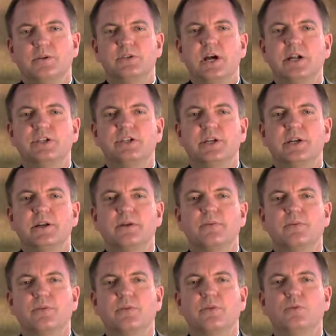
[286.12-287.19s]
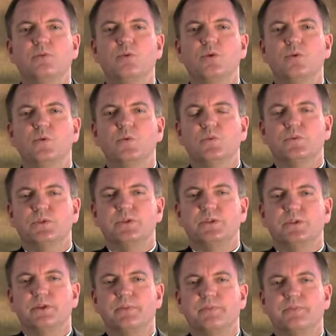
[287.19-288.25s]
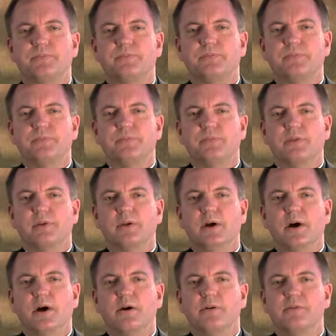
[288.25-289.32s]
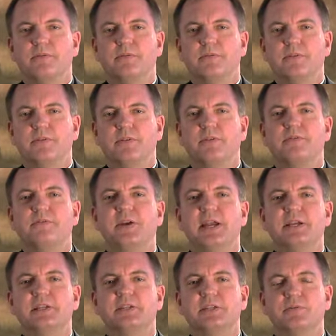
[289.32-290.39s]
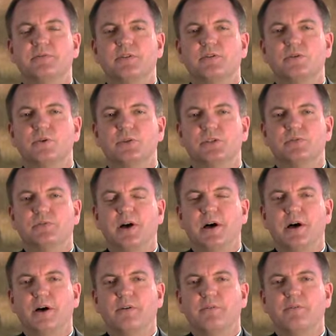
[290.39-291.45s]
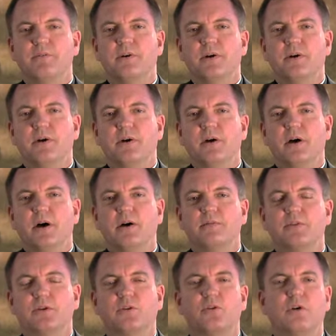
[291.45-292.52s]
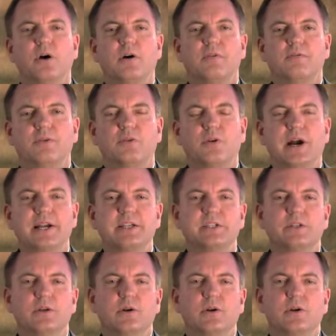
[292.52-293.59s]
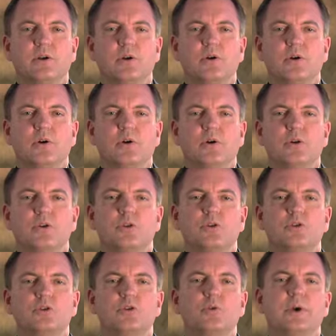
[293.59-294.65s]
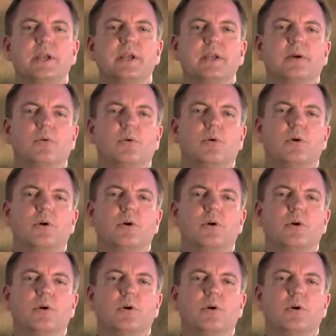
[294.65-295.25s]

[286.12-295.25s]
touching the wounds of the face of the crucifix of, of, the, of Christ doing